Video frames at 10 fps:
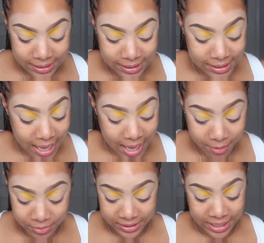just
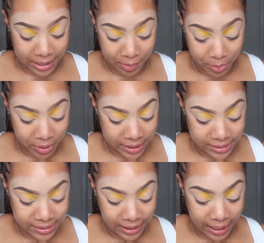I was not
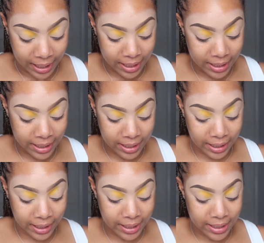impressed. Like,
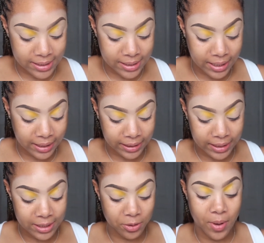it didn't clean
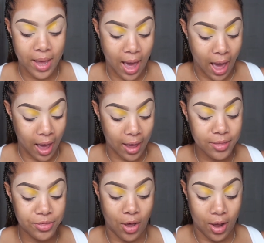it the way I
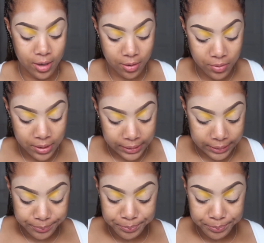thought it would.